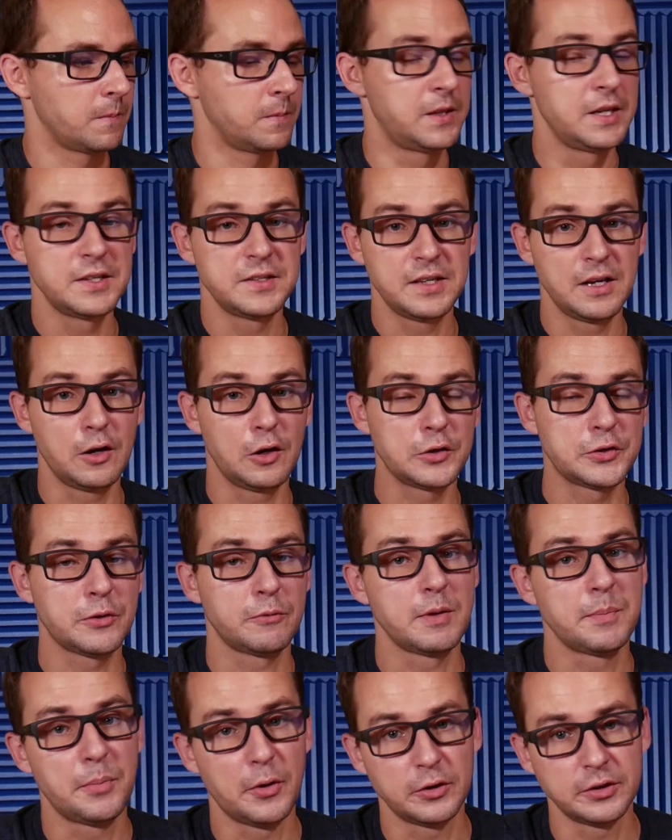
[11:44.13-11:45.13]
Disney also
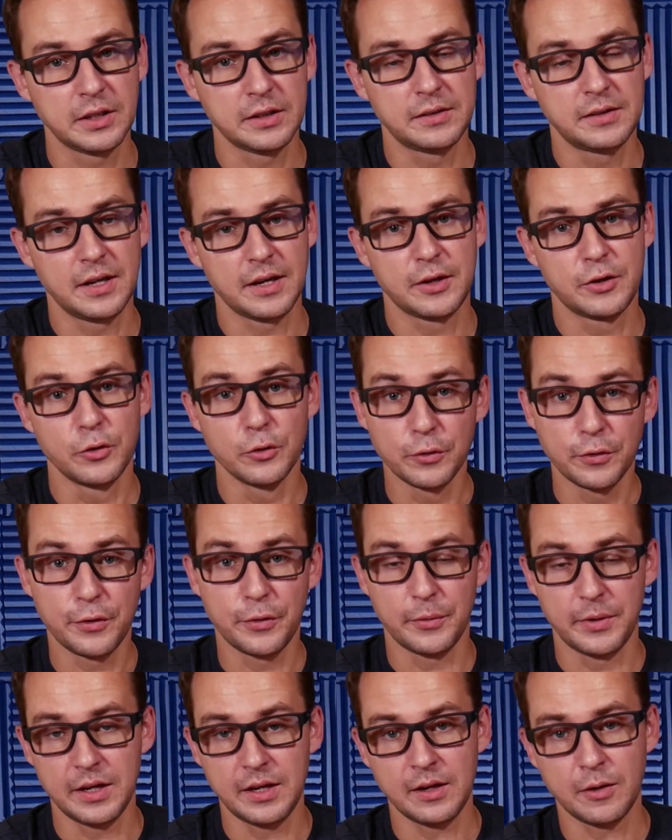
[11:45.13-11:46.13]
reported
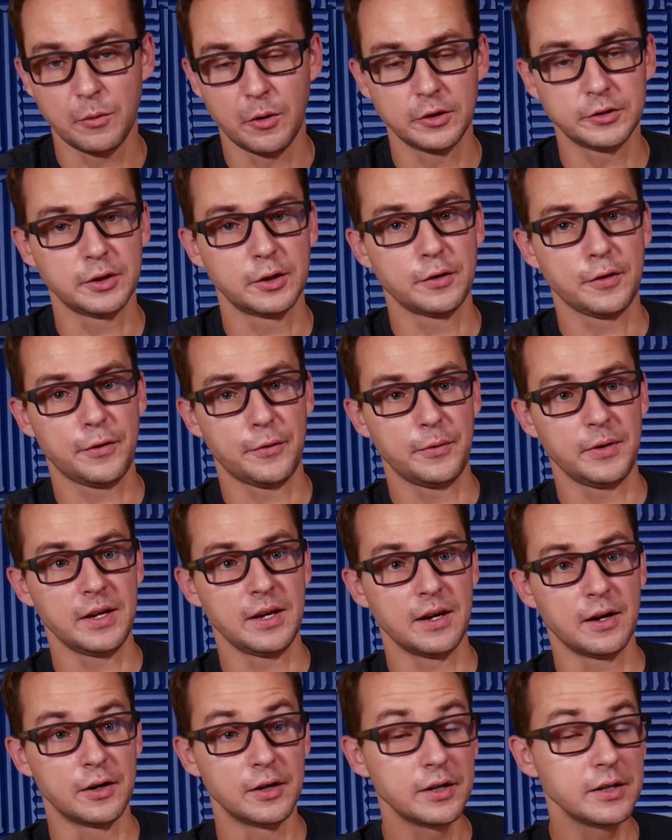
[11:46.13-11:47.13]
the quarter
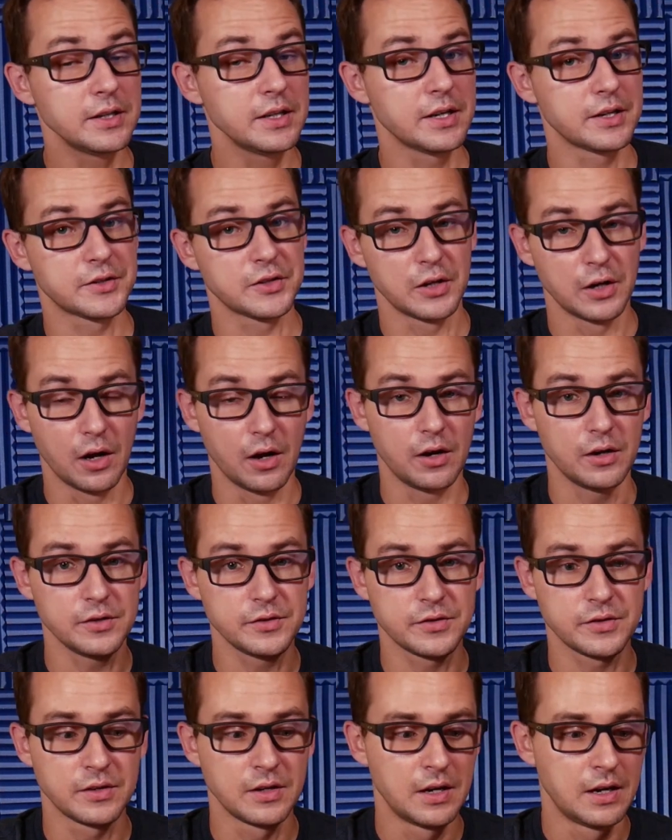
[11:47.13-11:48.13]
3 earnings
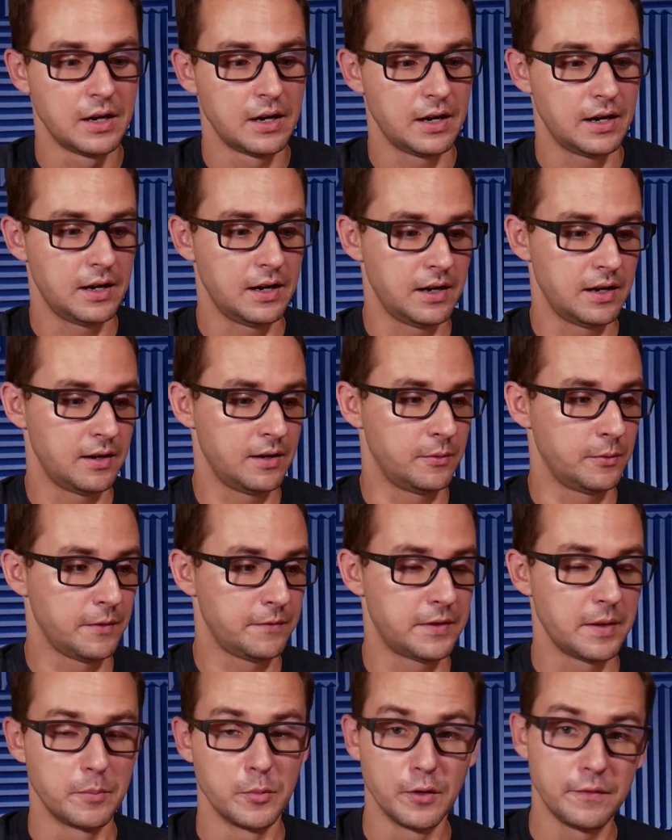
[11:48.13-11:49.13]
loss
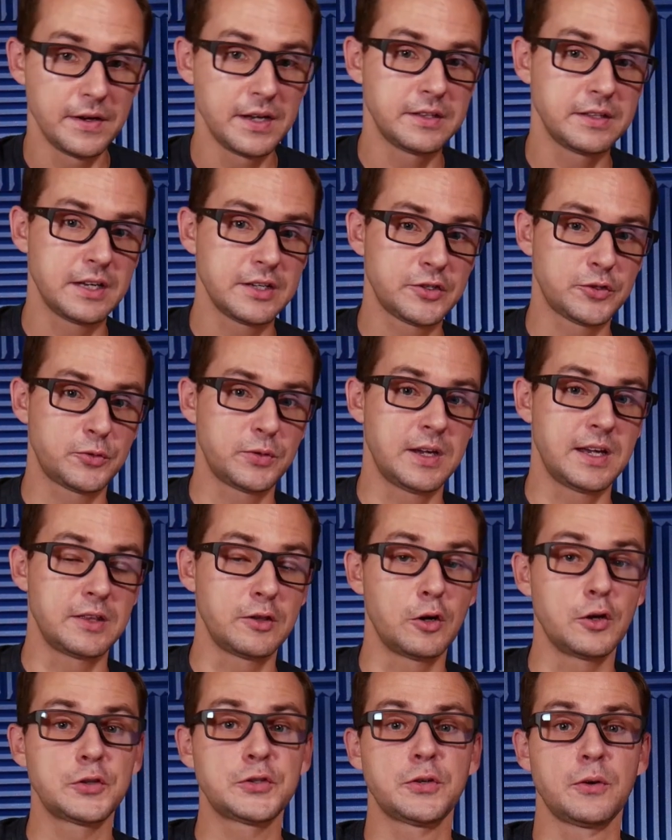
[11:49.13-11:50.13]
with the movie industry
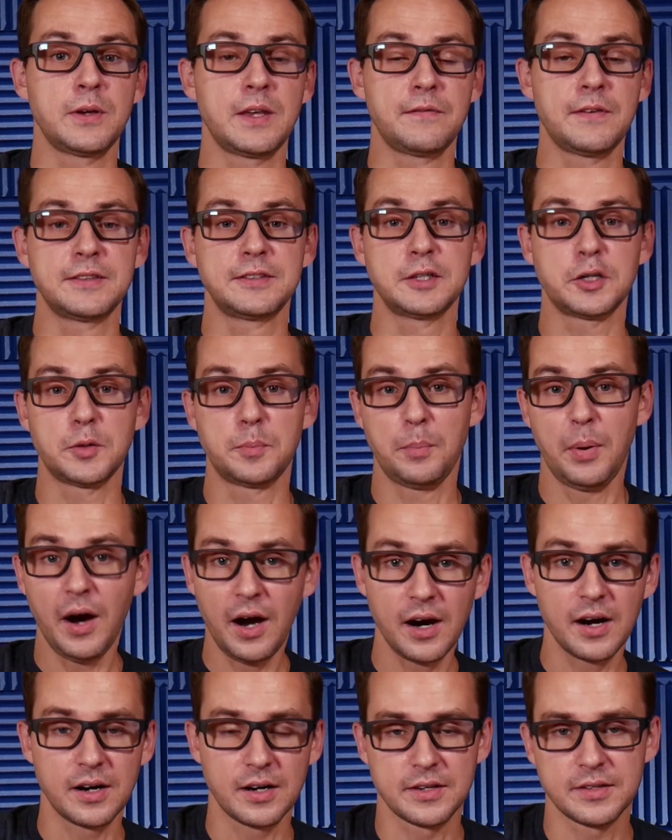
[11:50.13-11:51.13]
and also even their
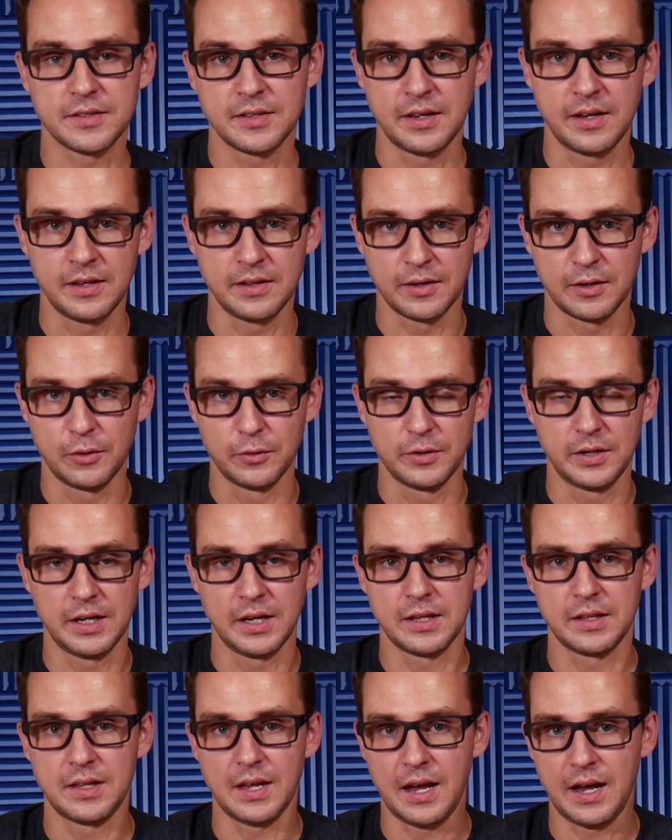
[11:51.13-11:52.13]
parks,
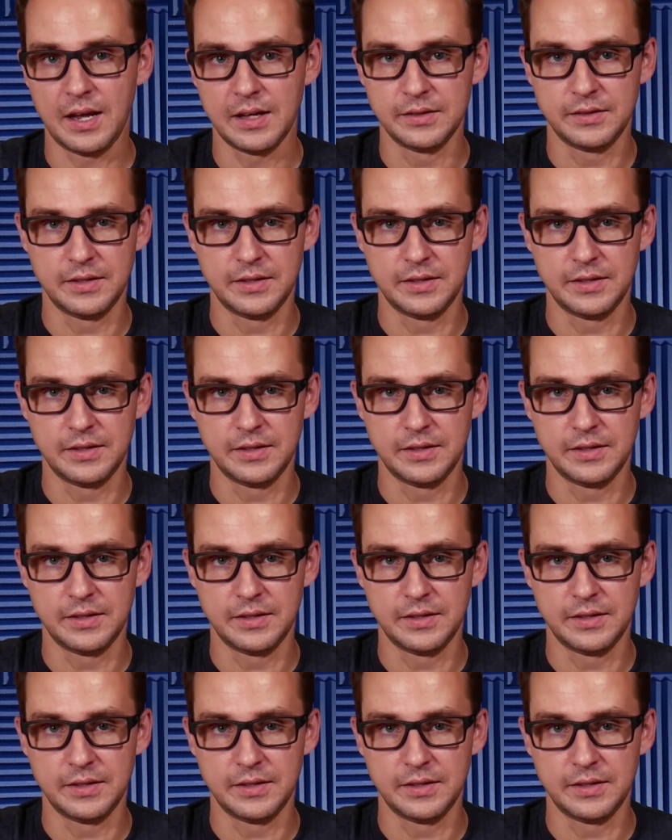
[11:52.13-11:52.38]
including the